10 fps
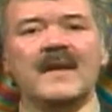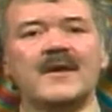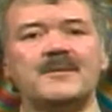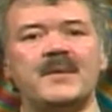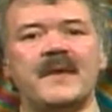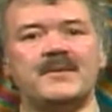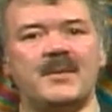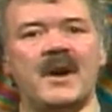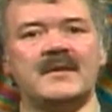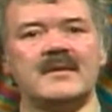This
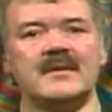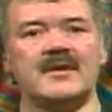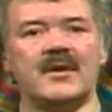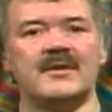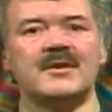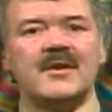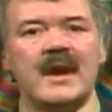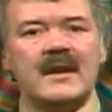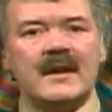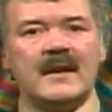process is known as
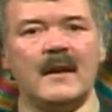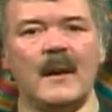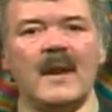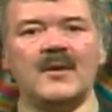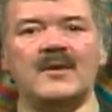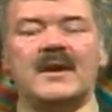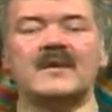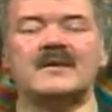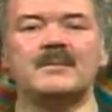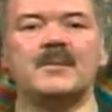grading. You take
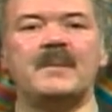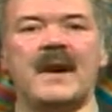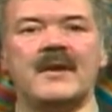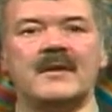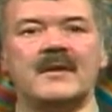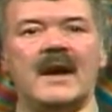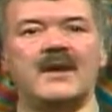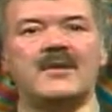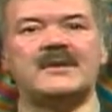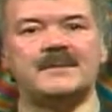a simple pattern
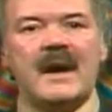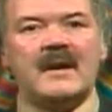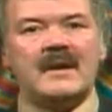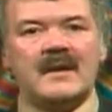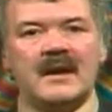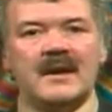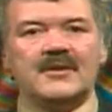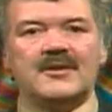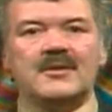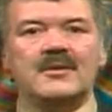and you expand it
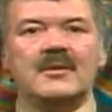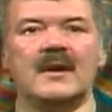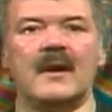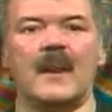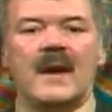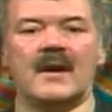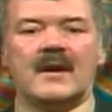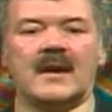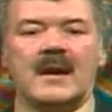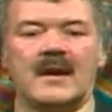to
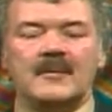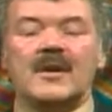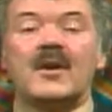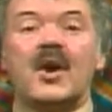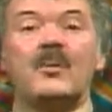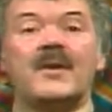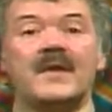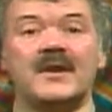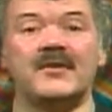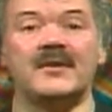cope with
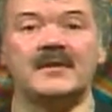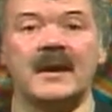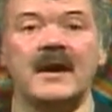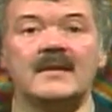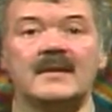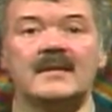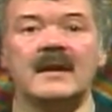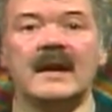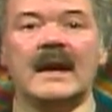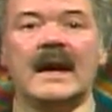the different sizes
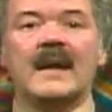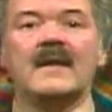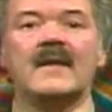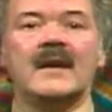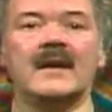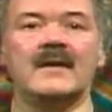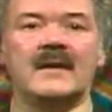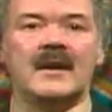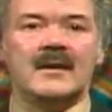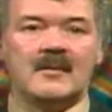in
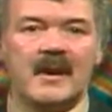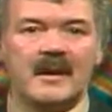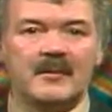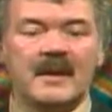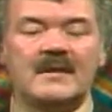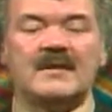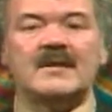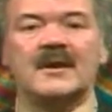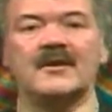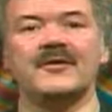the marketplace
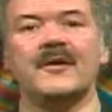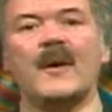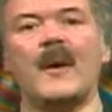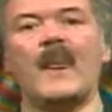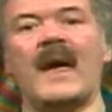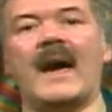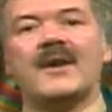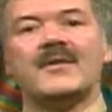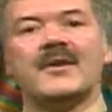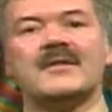itself.
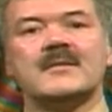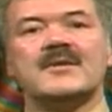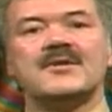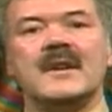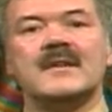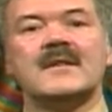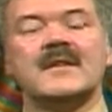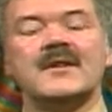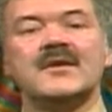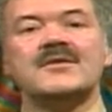And of course, the machines
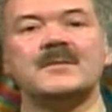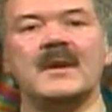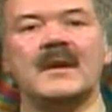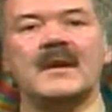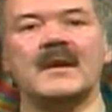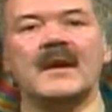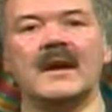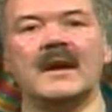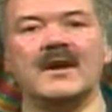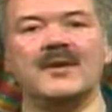that used to be
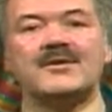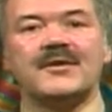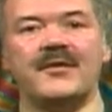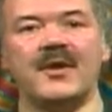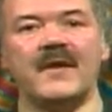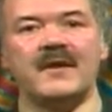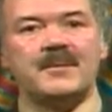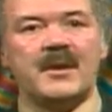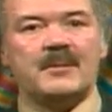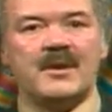used for this
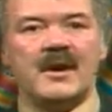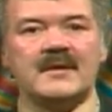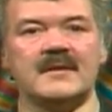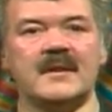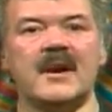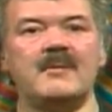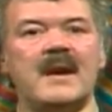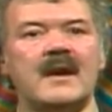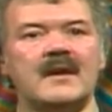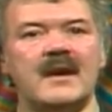process are now
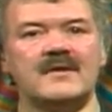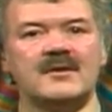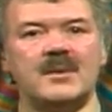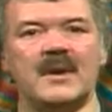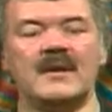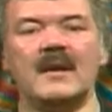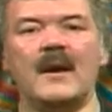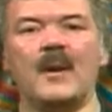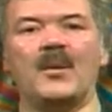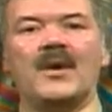mechanized as well.
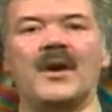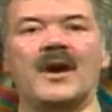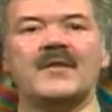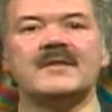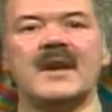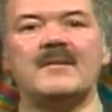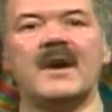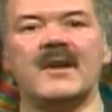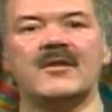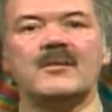We now have the same
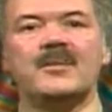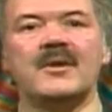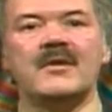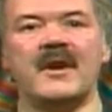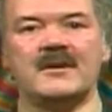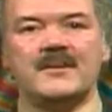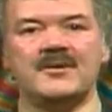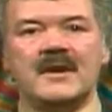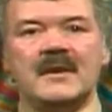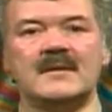kind of computerized
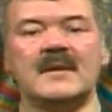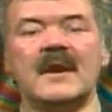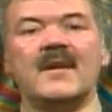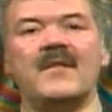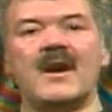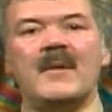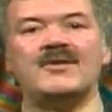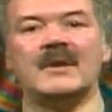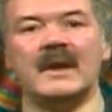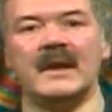machines, very
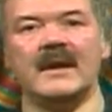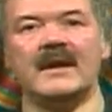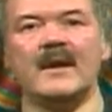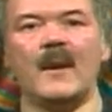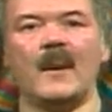much like